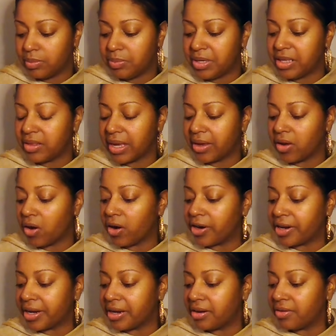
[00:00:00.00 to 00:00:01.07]
Be
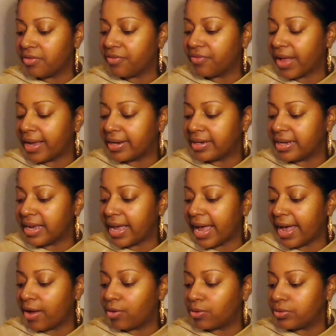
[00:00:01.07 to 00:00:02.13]
lighthearted, finding
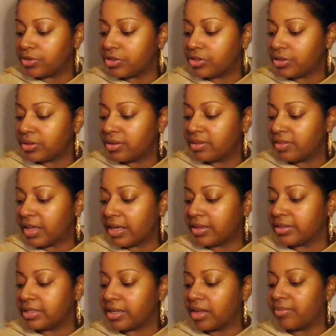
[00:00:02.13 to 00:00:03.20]
out,
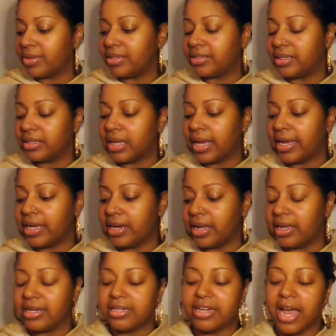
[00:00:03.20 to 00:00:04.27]
things coming to light,
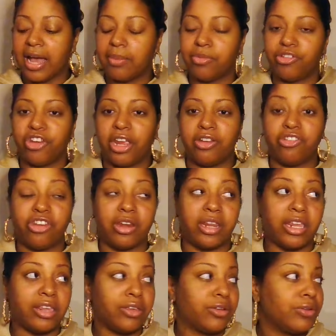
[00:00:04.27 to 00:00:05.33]
adapt, change, and
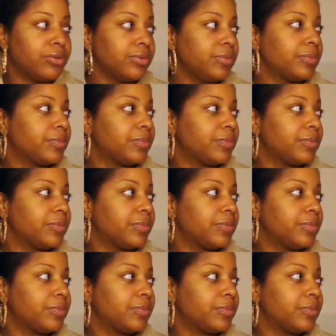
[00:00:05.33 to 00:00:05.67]
heal.